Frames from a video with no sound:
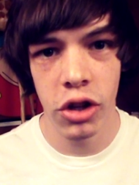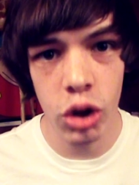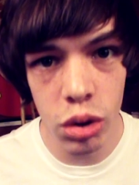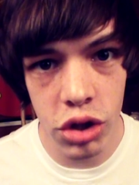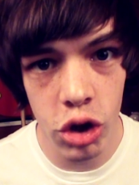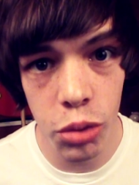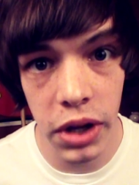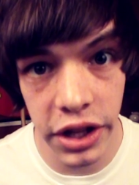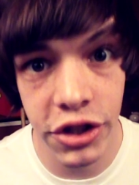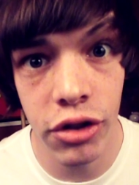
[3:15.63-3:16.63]
YouTube
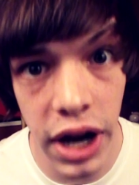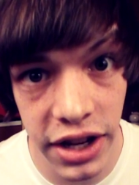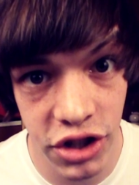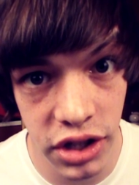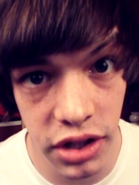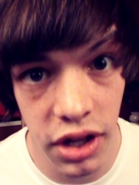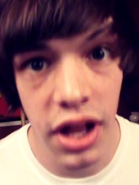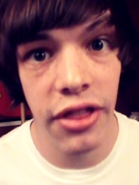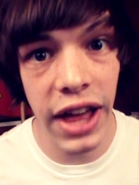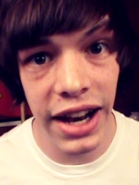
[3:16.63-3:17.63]
interaction.
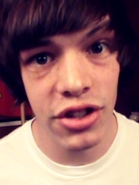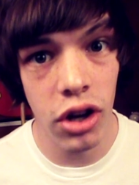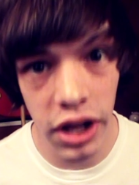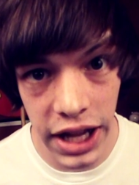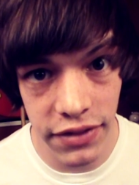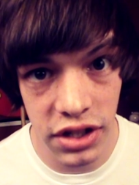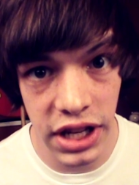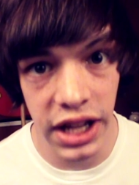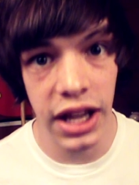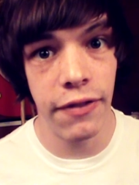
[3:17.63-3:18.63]
That is all I have to
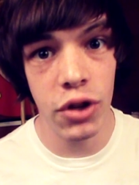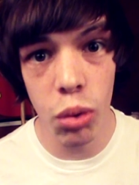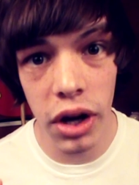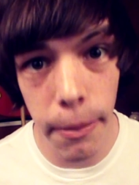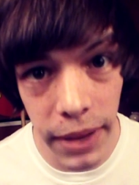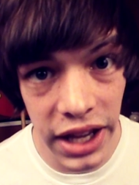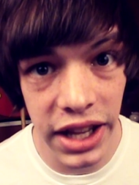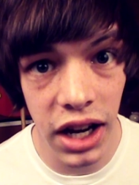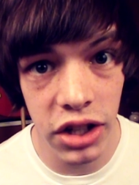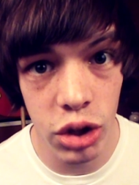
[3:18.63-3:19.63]
say. If you want to make
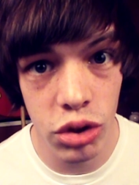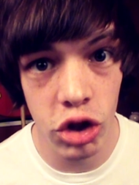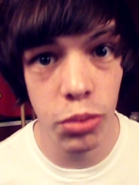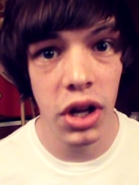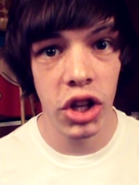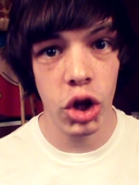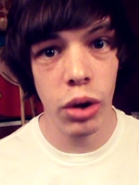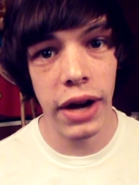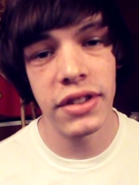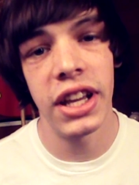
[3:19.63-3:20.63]
it on YouTube, you
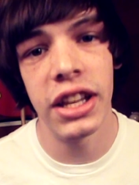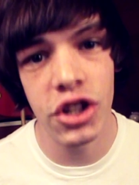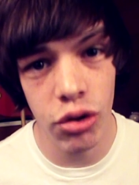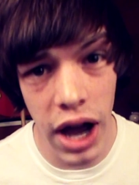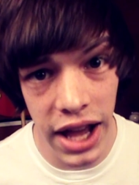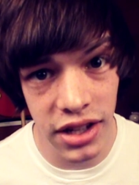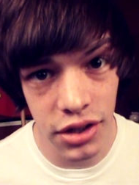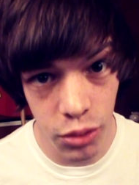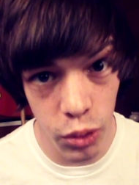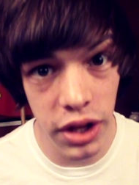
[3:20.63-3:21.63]
have to interact
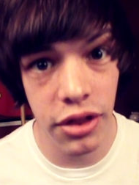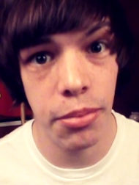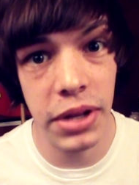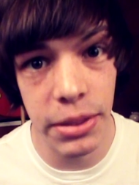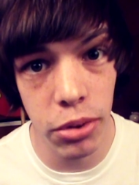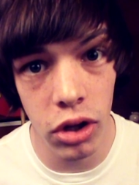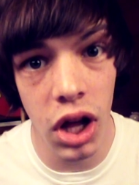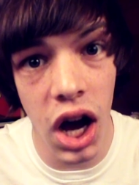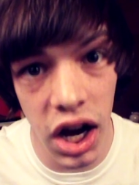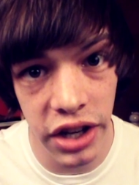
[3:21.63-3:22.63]
with people
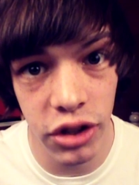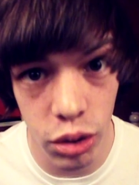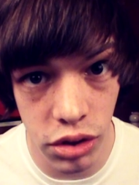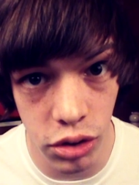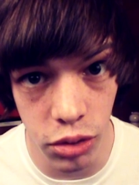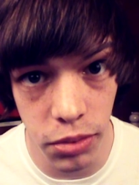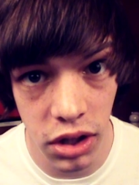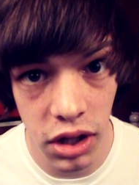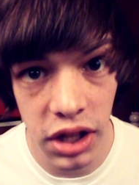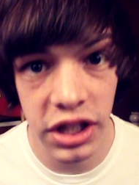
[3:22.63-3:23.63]
on YouTube.
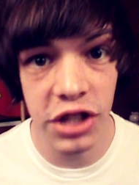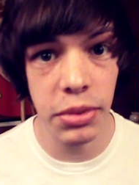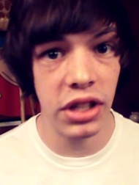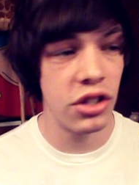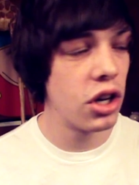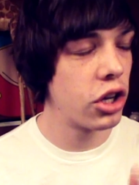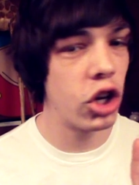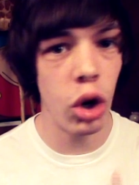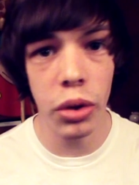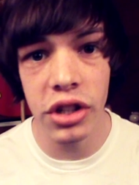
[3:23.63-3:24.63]
This means
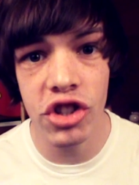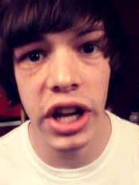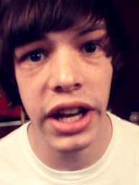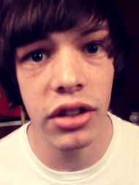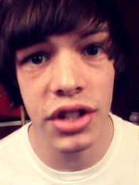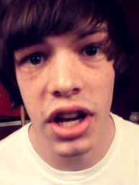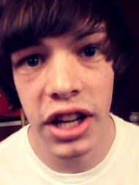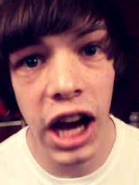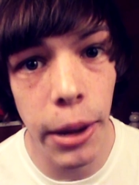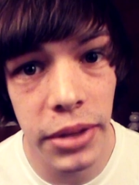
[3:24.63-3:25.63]
going to channels,
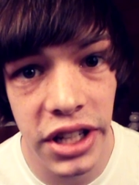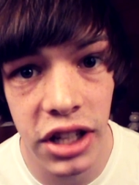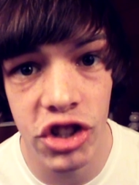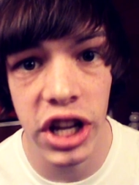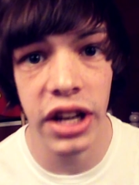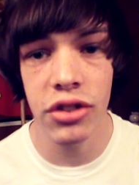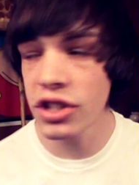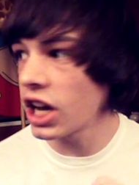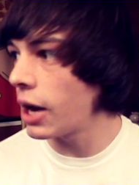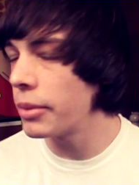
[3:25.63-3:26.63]
commenting on channels,
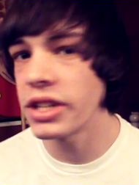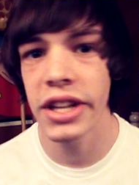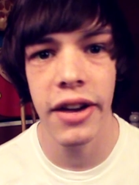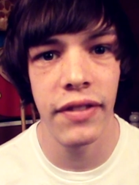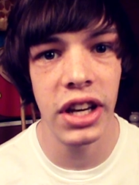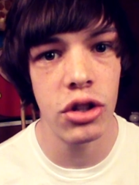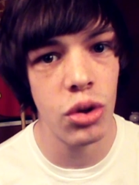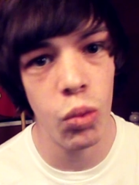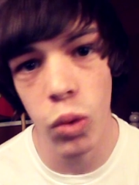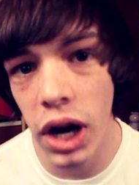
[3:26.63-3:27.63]
commenting on videos,
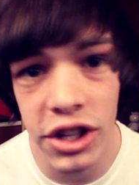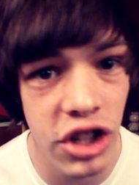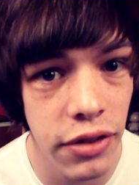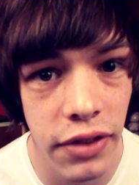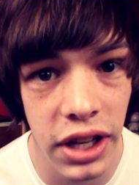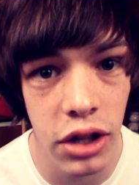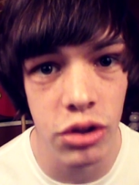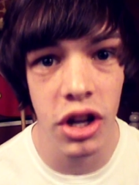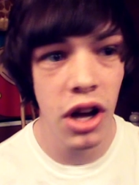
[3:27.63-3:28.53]
watching videos,